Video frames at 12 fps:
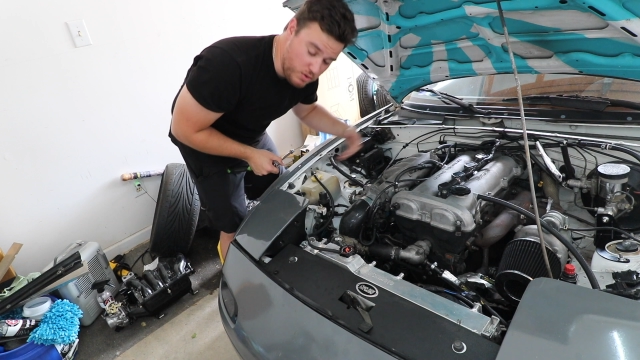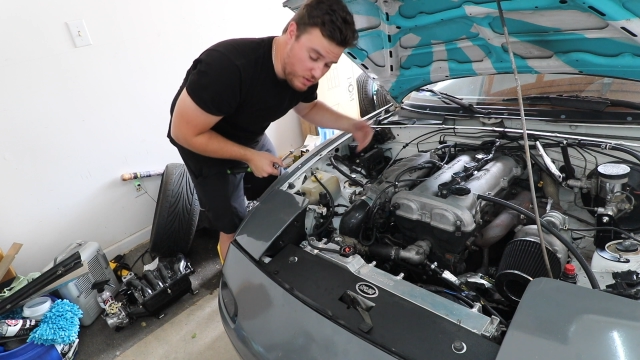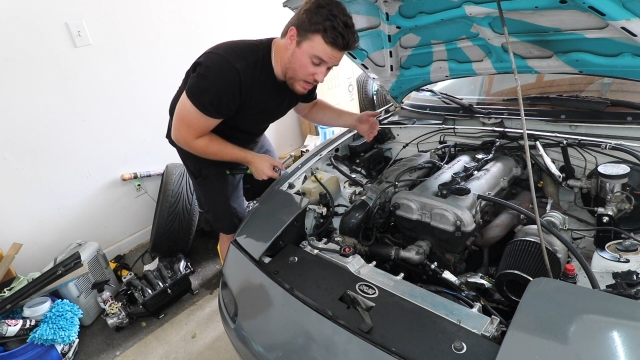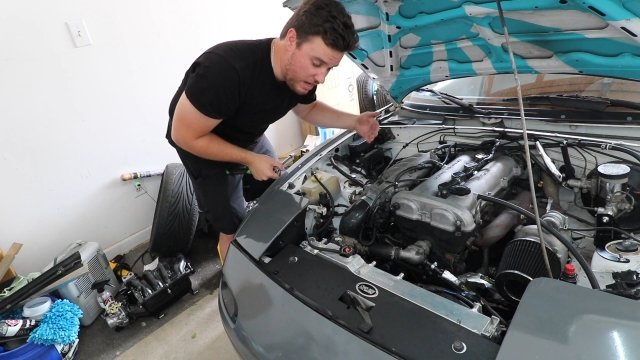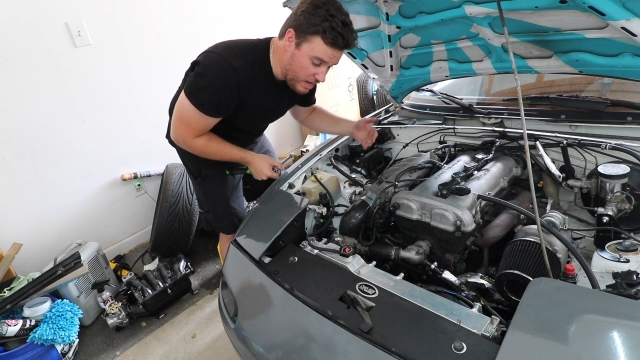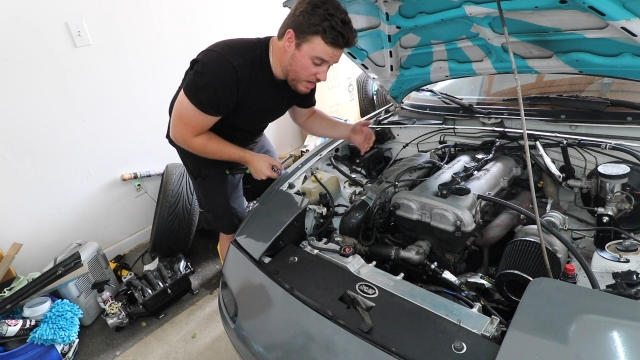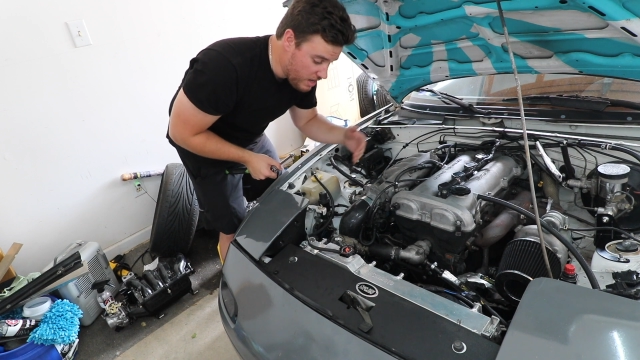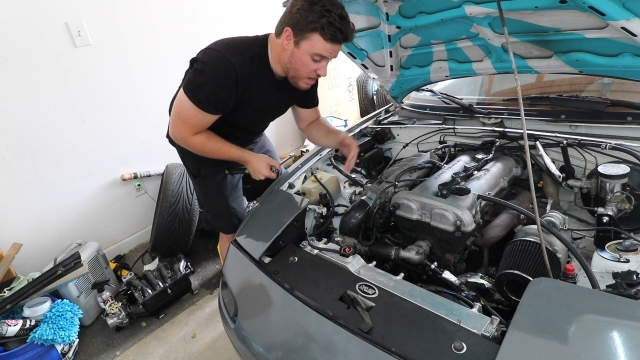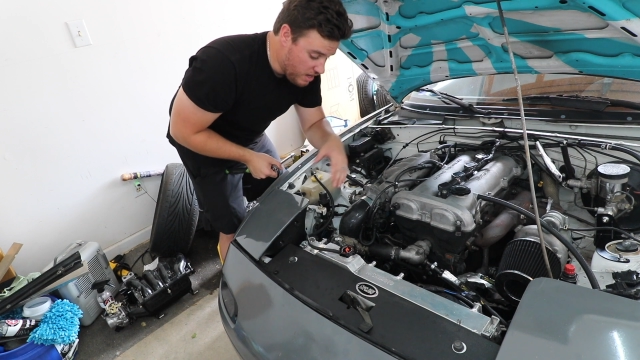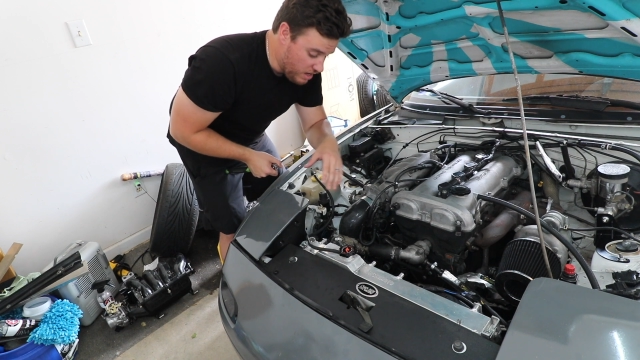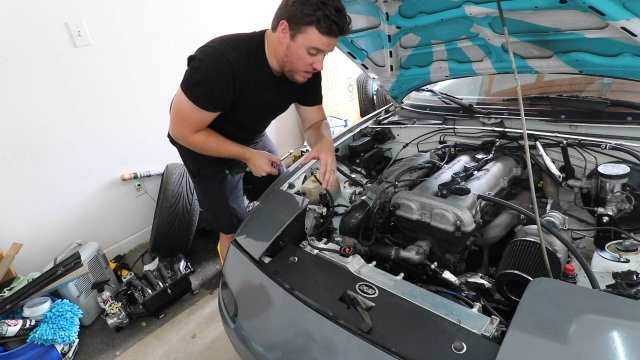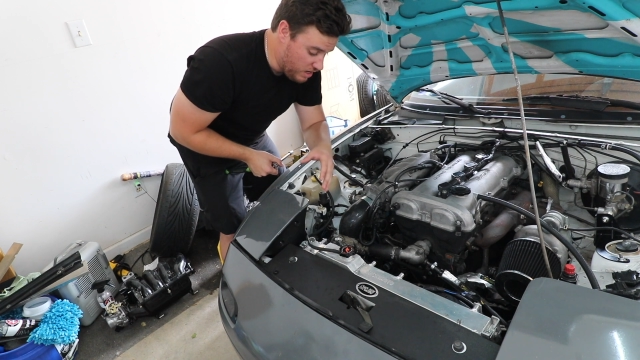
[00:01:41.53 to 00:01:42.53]
that
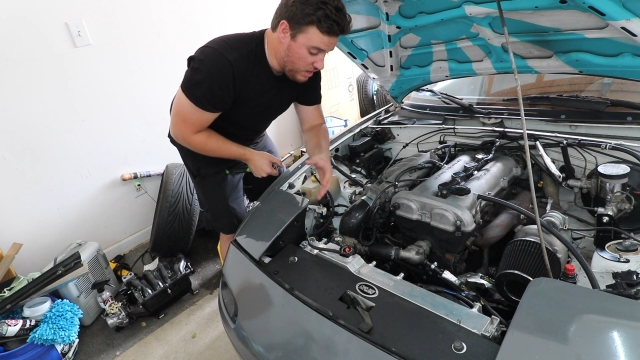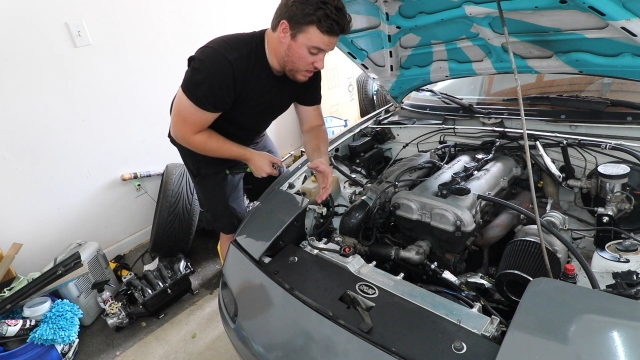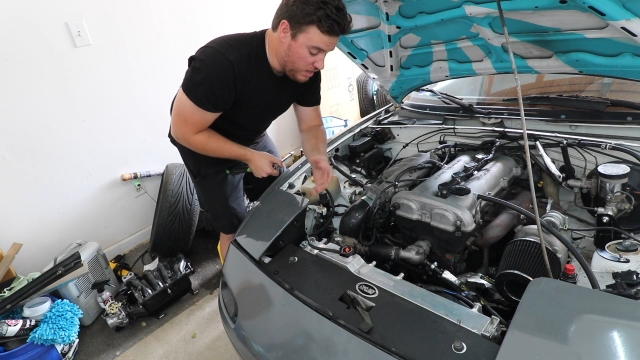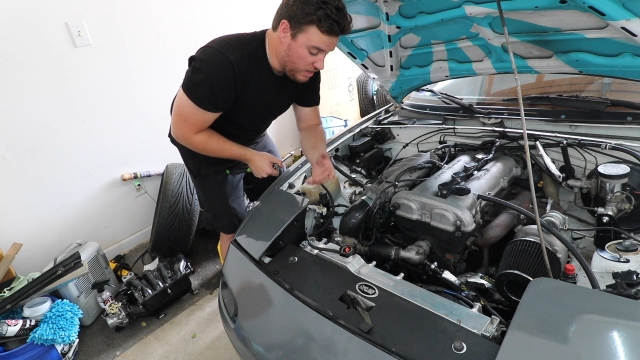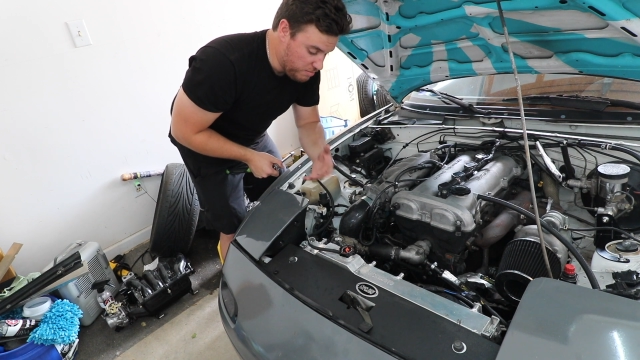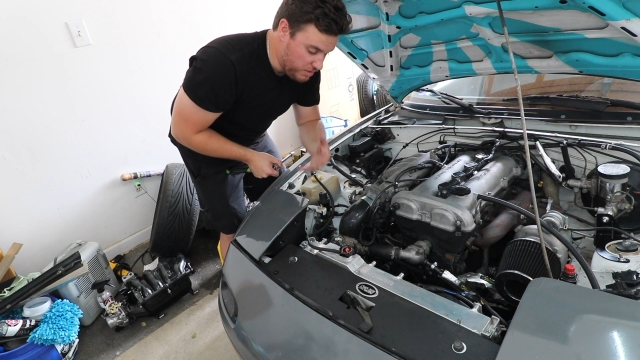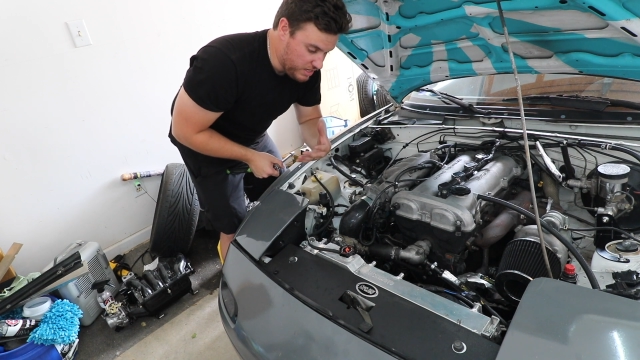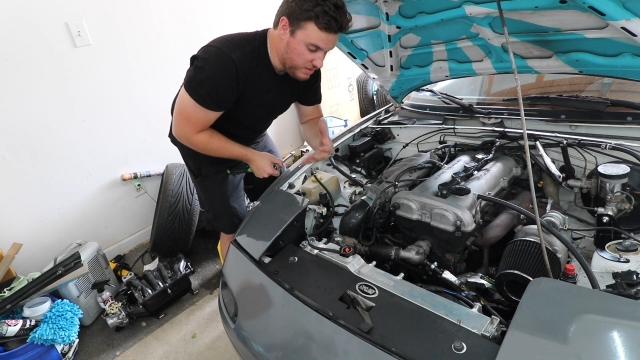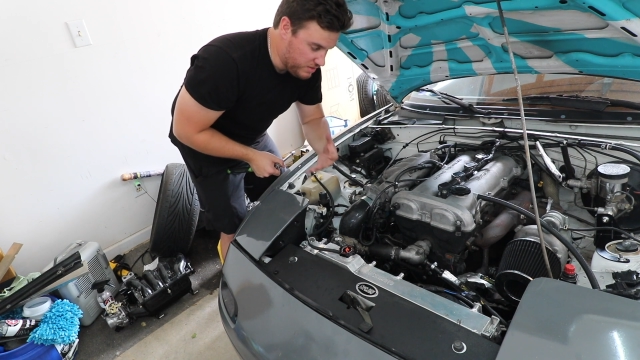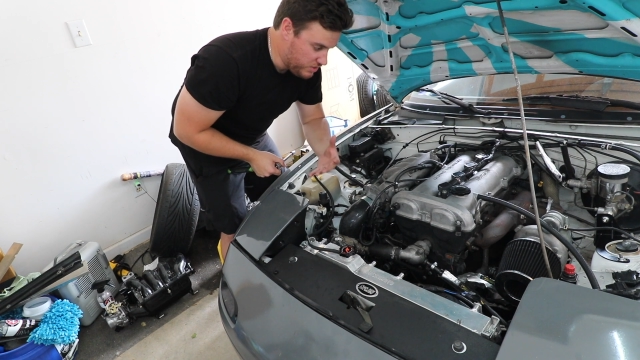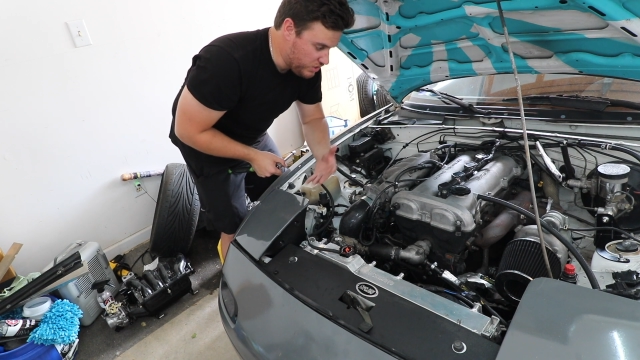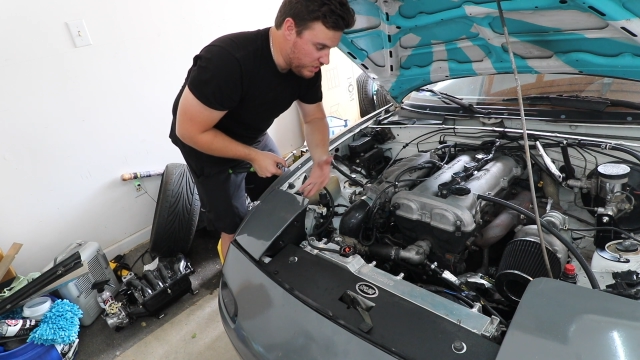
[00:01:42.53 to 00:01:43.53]
because